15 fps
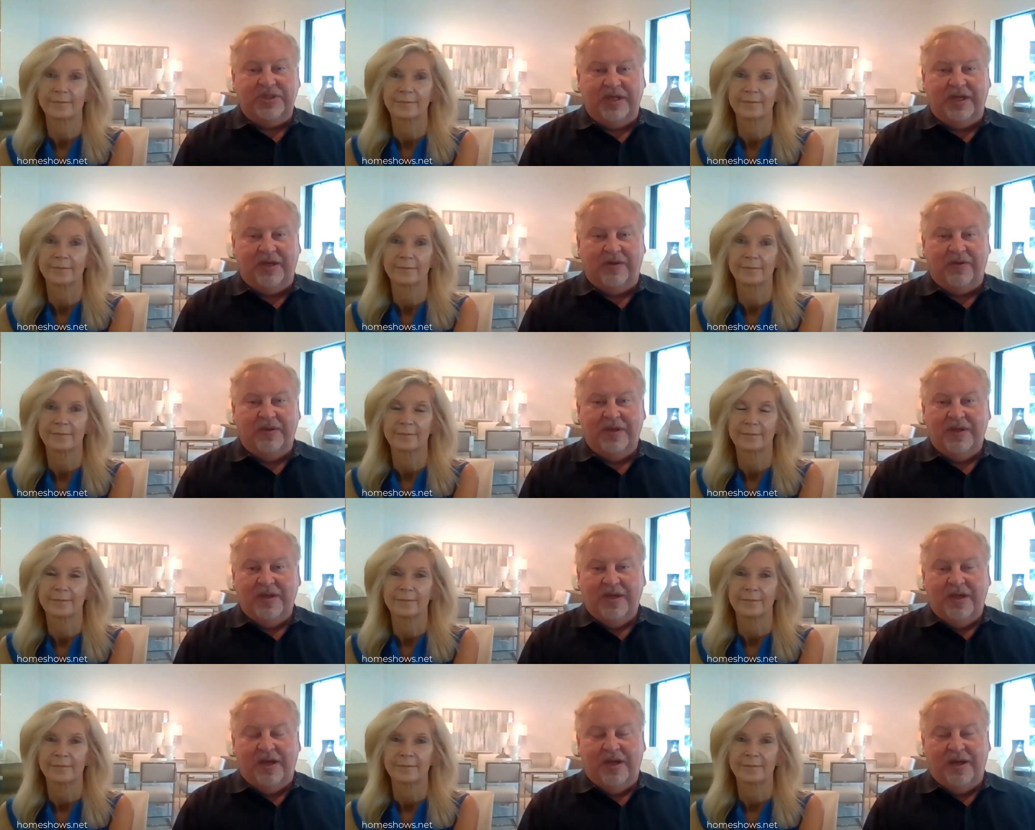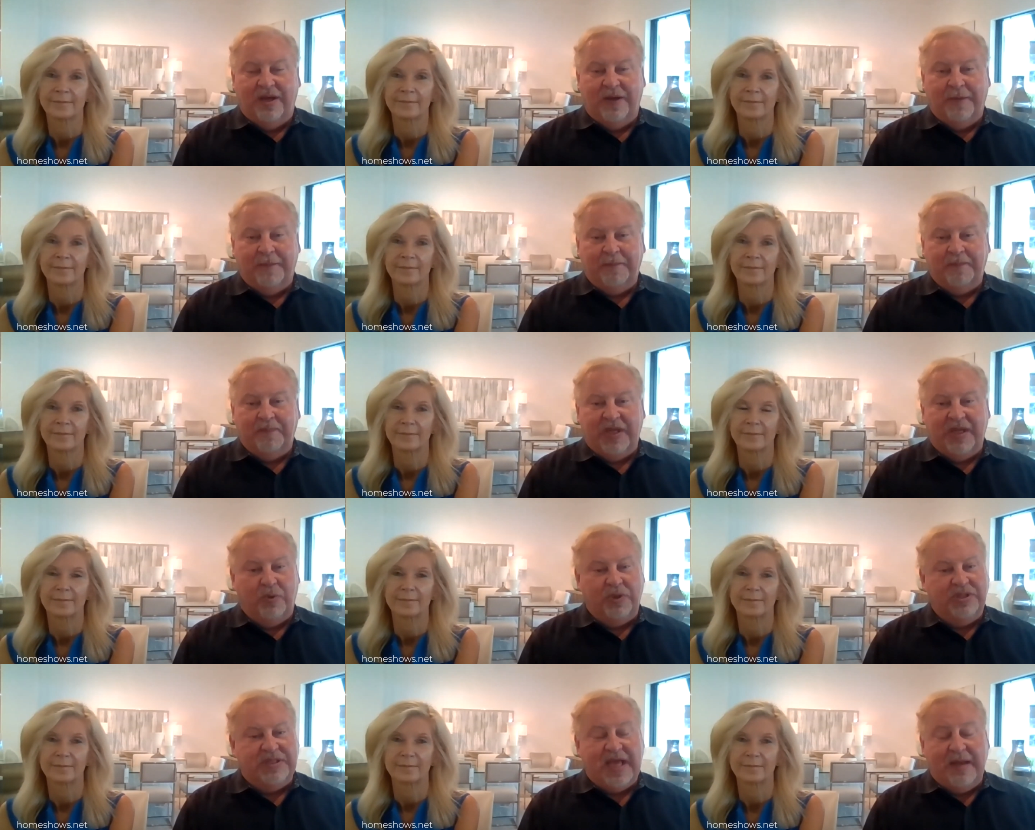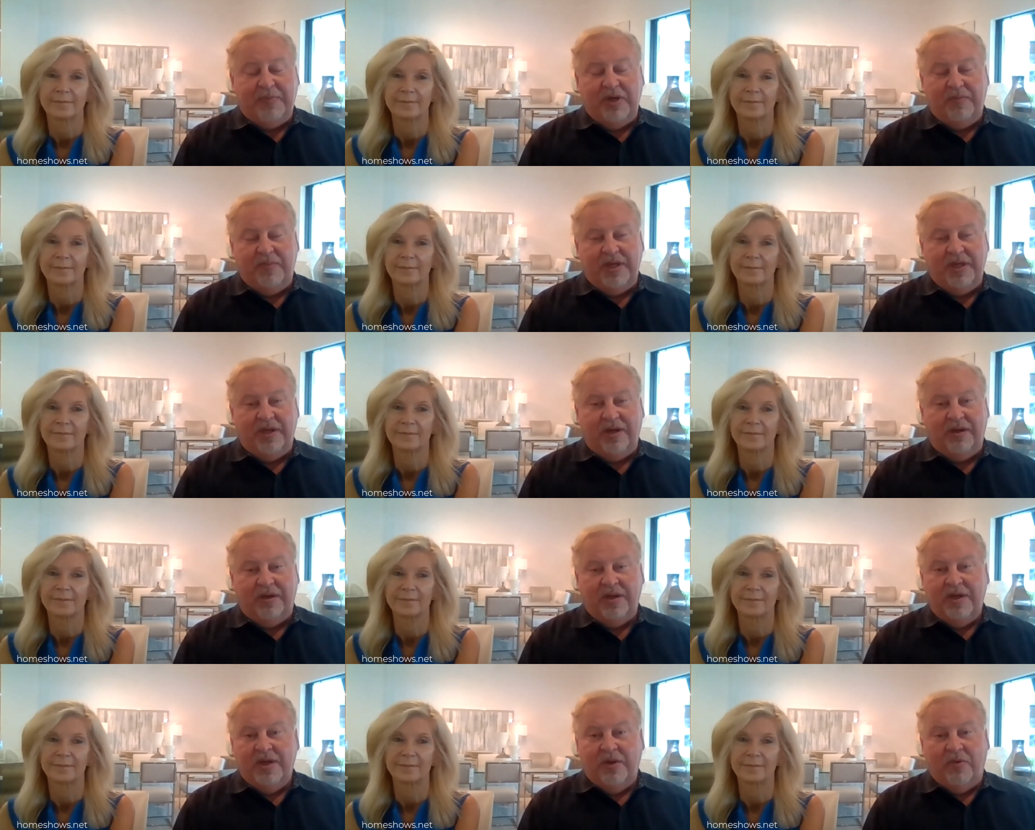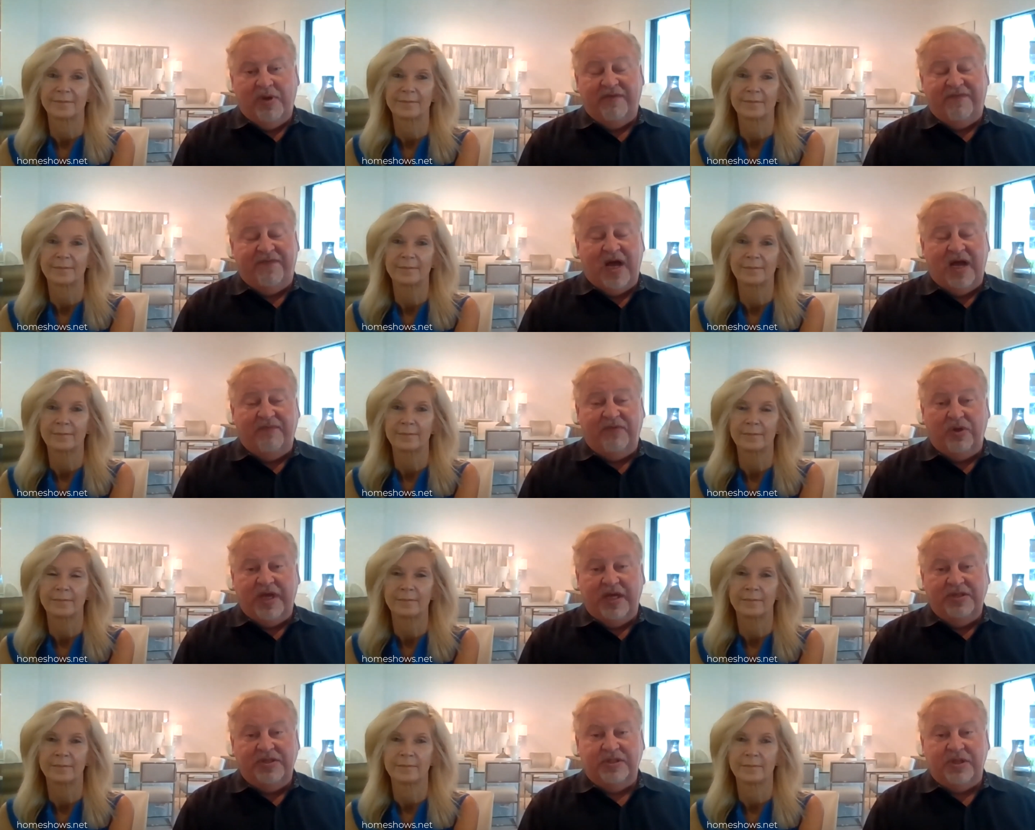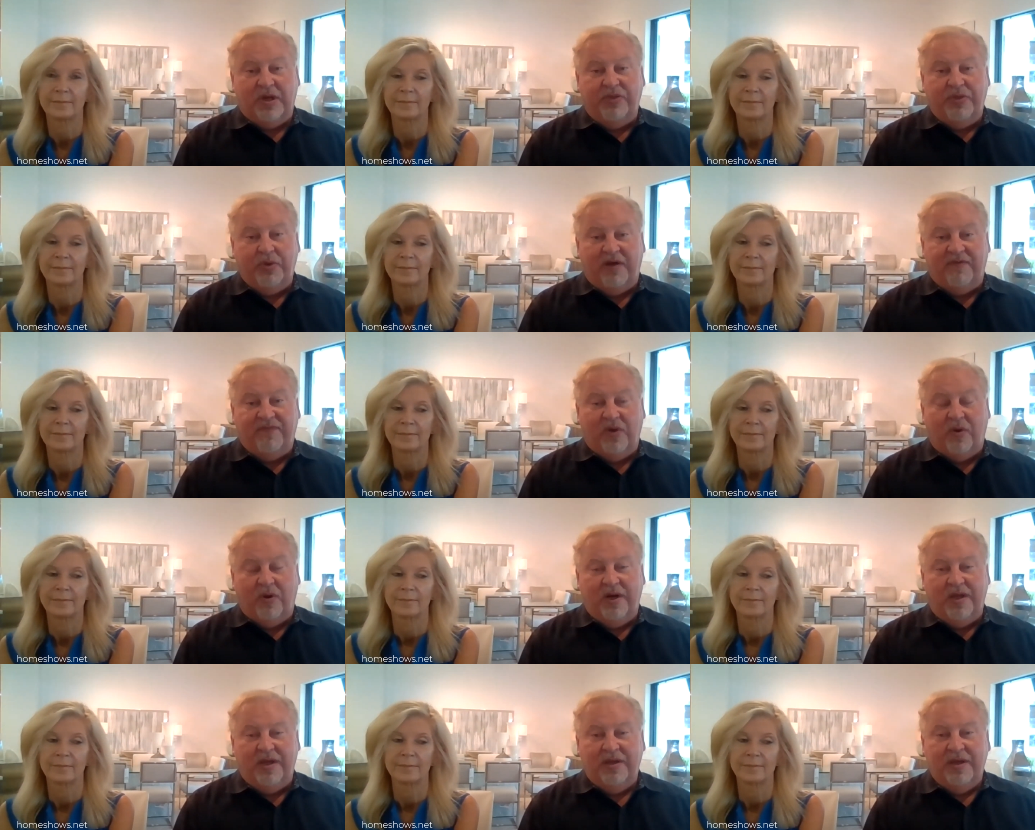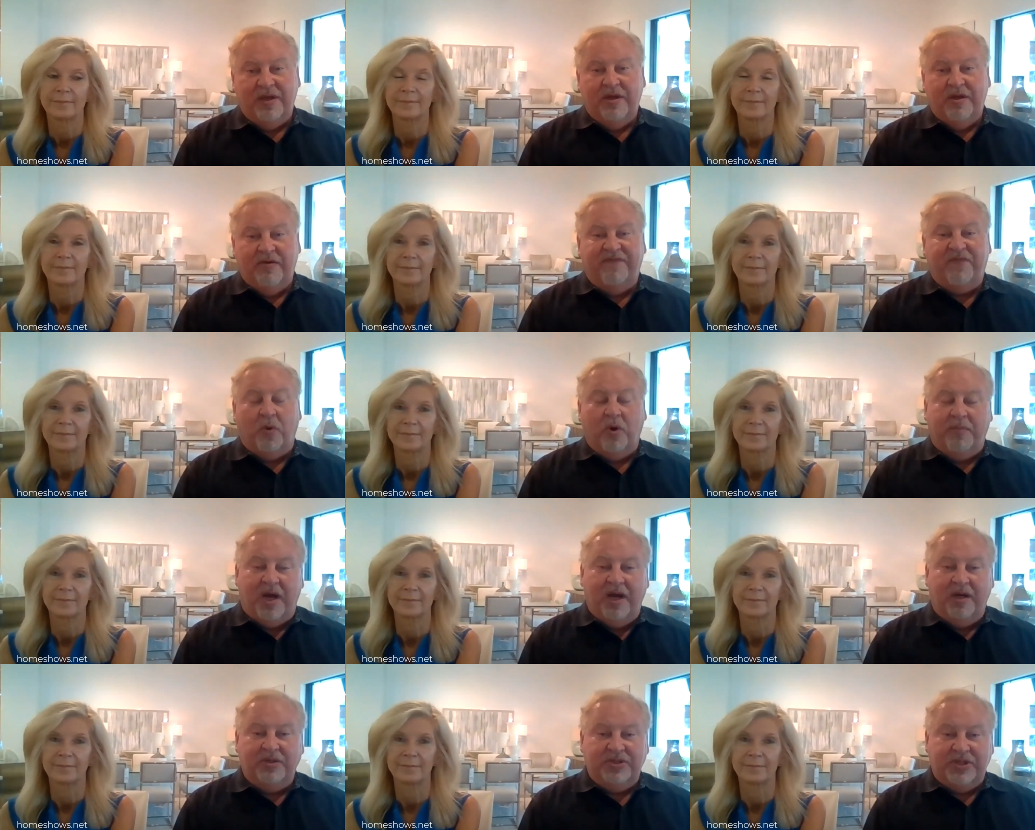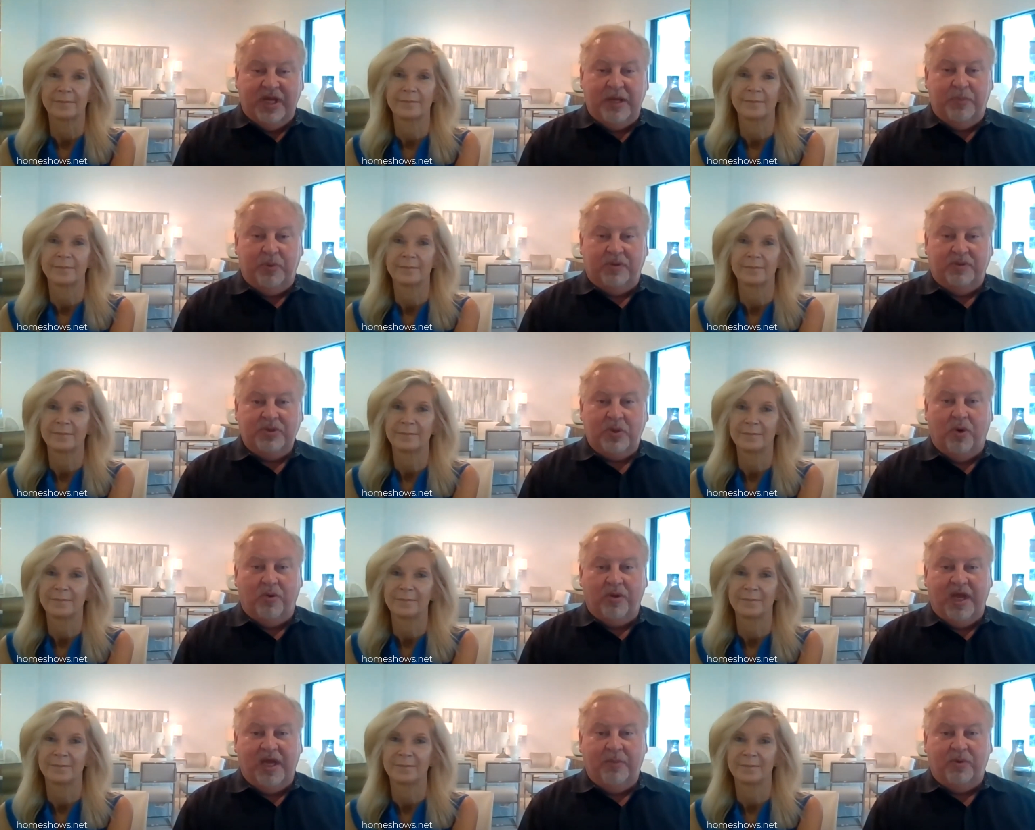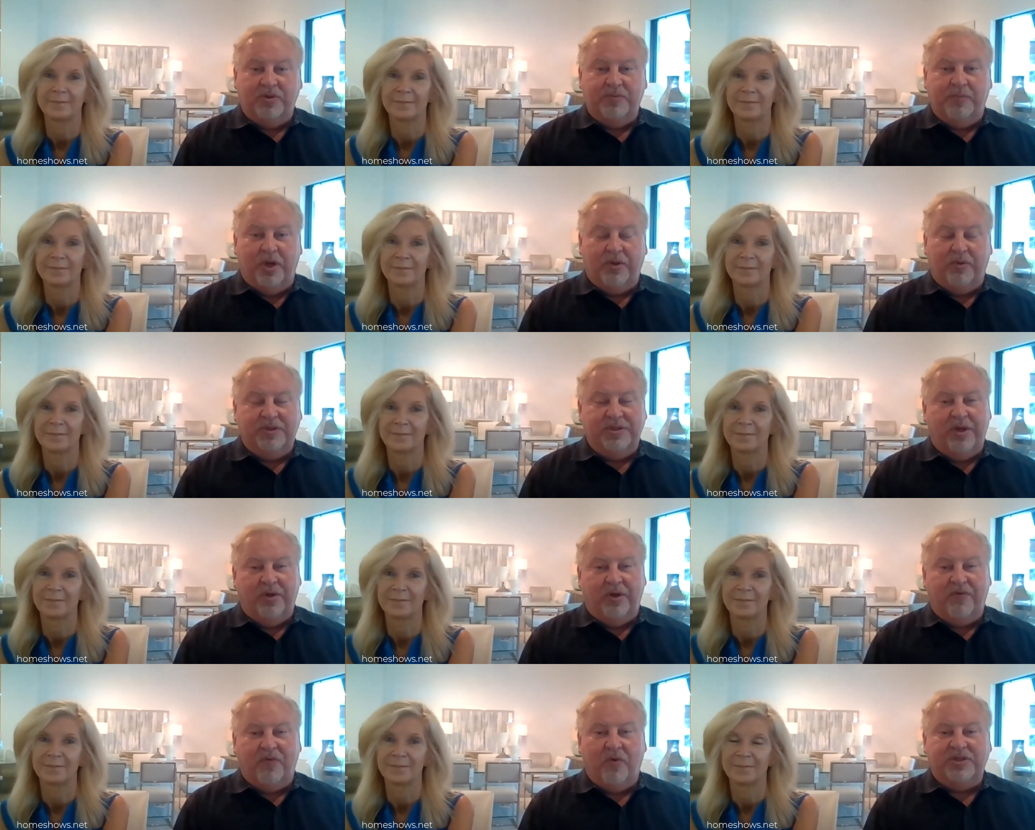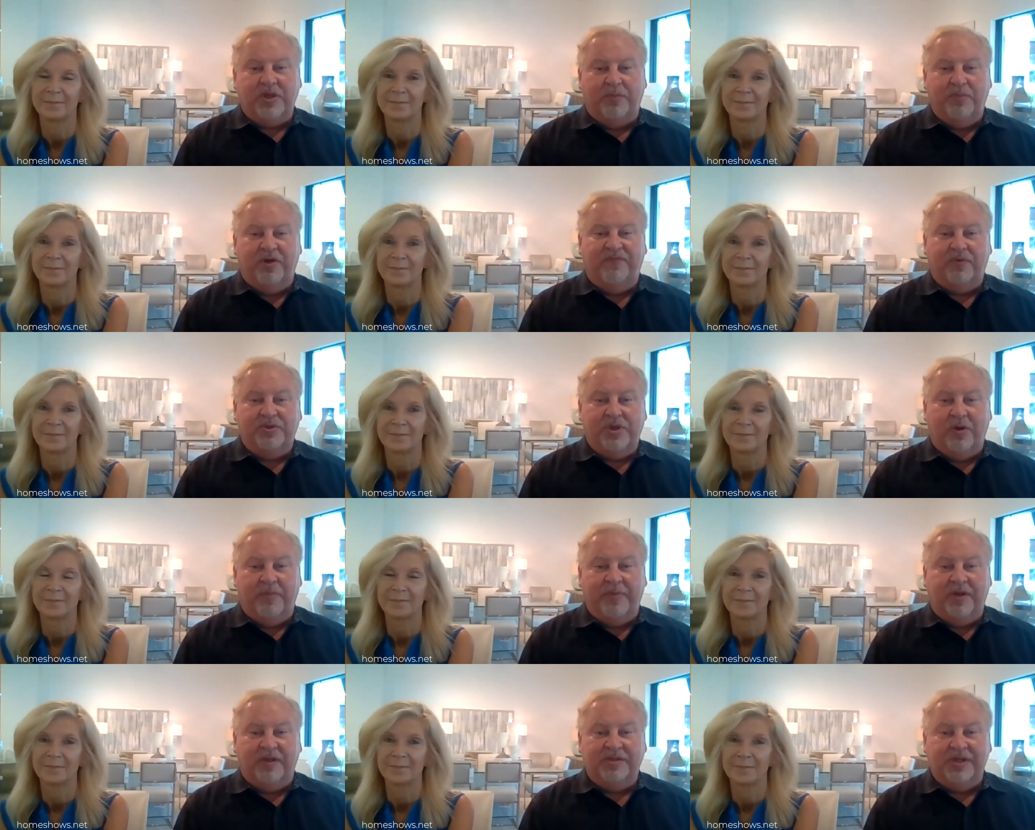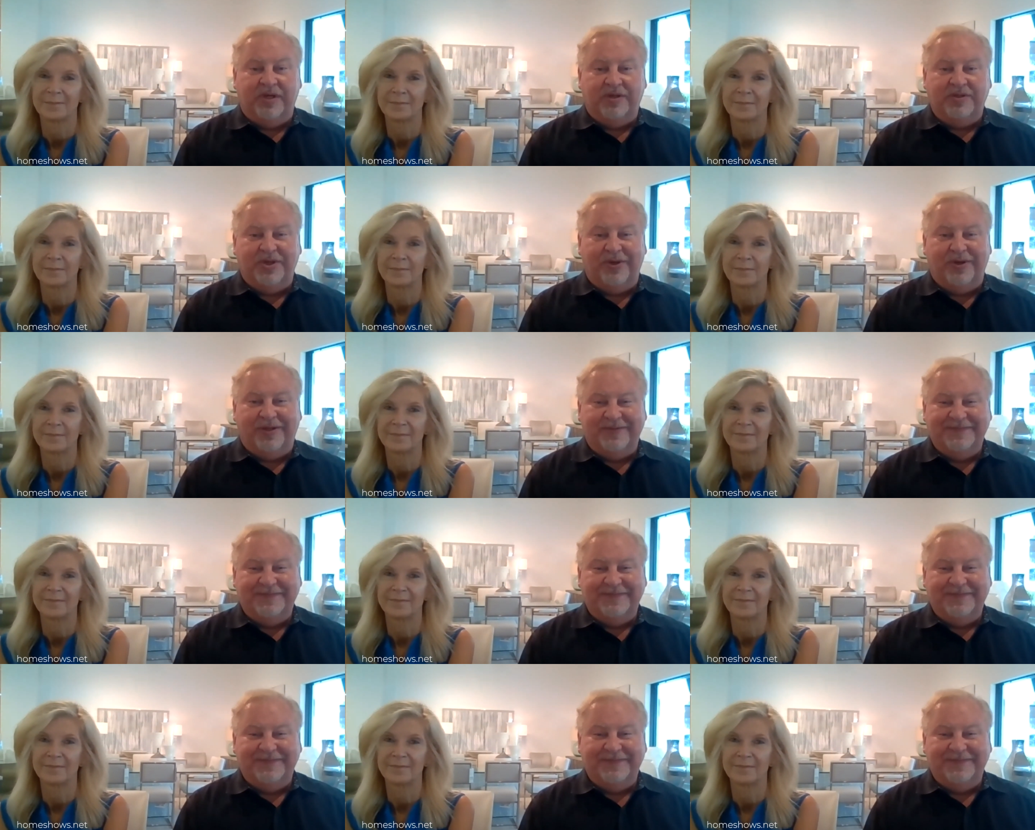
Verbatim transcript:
Speaker 1: now. And we're just happy to be here. We have 5 locations all throughout Florida: Fort Myers, Naples, Coral Gables, Boca Raton, and of course our beautiful showroom here in Sarasota.